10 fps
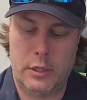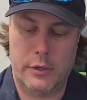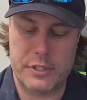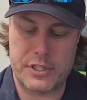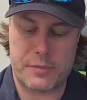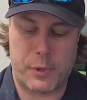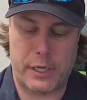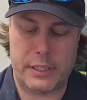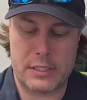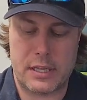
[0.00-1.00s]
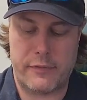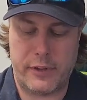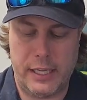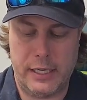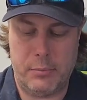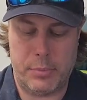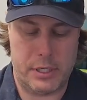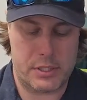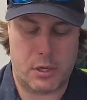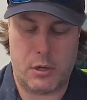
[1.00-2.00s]
There is a spring and stuff in it,
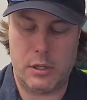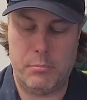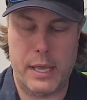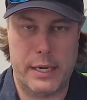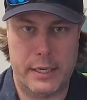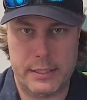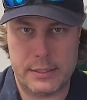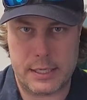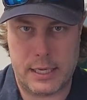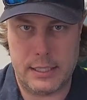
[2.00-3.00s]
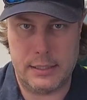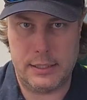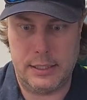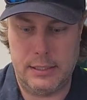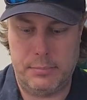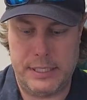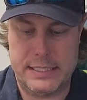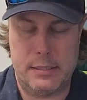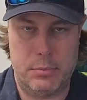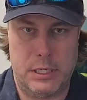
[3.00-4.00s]
but it's all embedded inside the
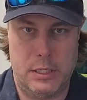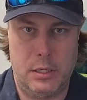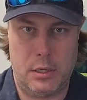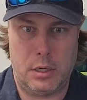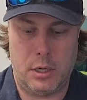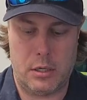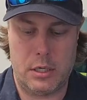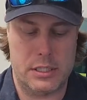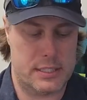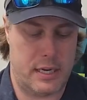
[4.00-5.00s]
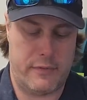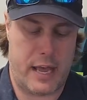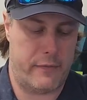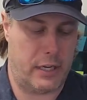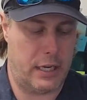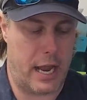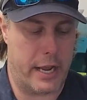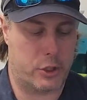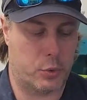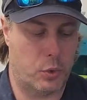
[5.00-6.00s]
PCB in here instead of having an
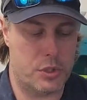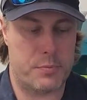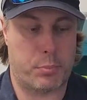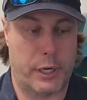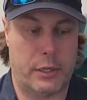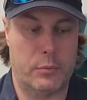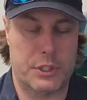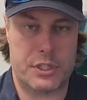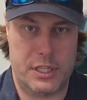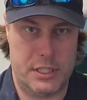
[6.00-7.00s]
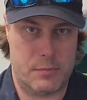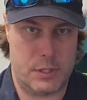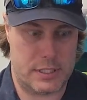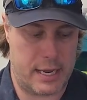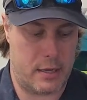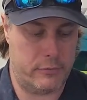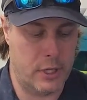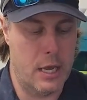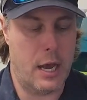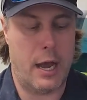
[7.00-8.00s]
actual spring, which these ones have.
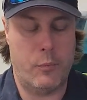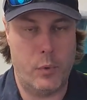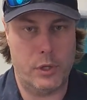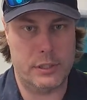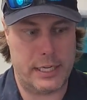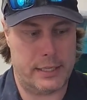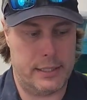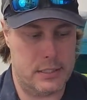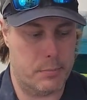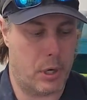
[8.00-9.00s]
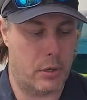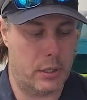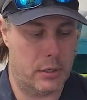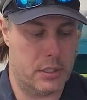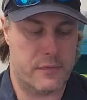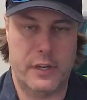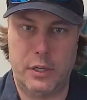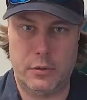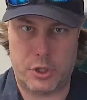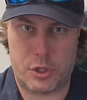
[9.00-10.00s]
I will take these apart in this
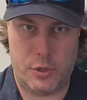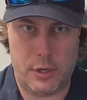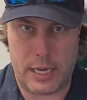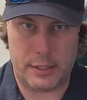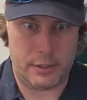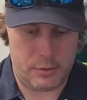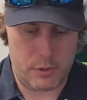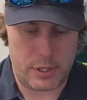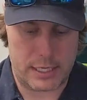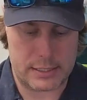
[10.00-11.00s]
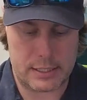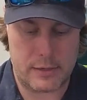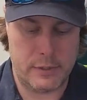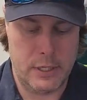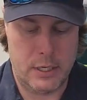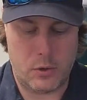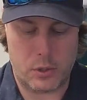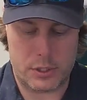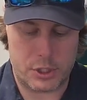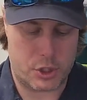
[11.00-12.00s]
video to show you how to do all that stuff,
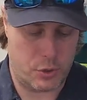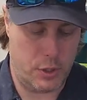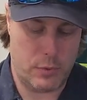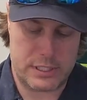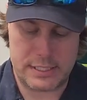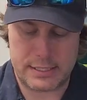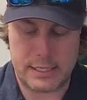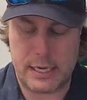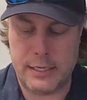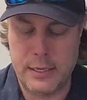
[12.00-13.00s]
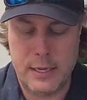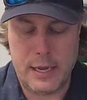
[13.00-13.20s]
or to show you what's inside.